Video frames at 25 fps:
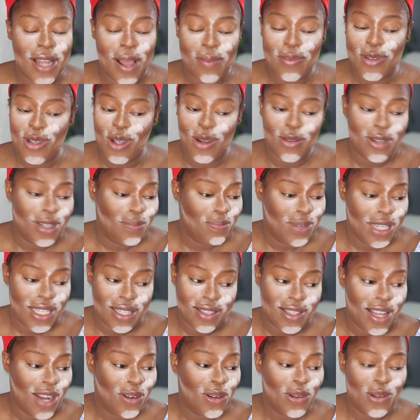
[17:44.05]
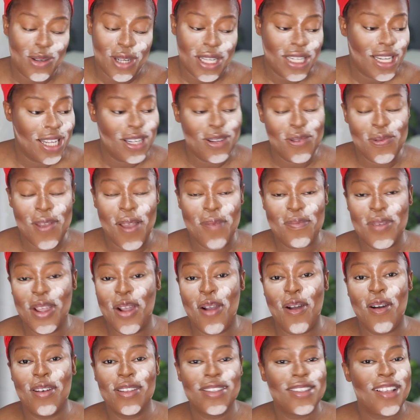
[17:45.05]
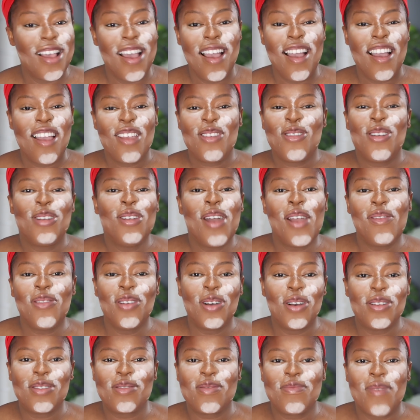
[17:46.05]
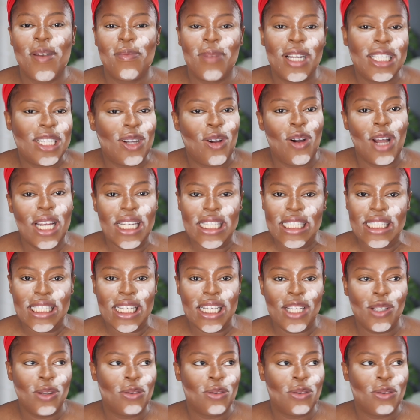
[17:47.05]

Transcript: I'm sorry, please, you're not going anywhere, because you're not even going to remember the holiday.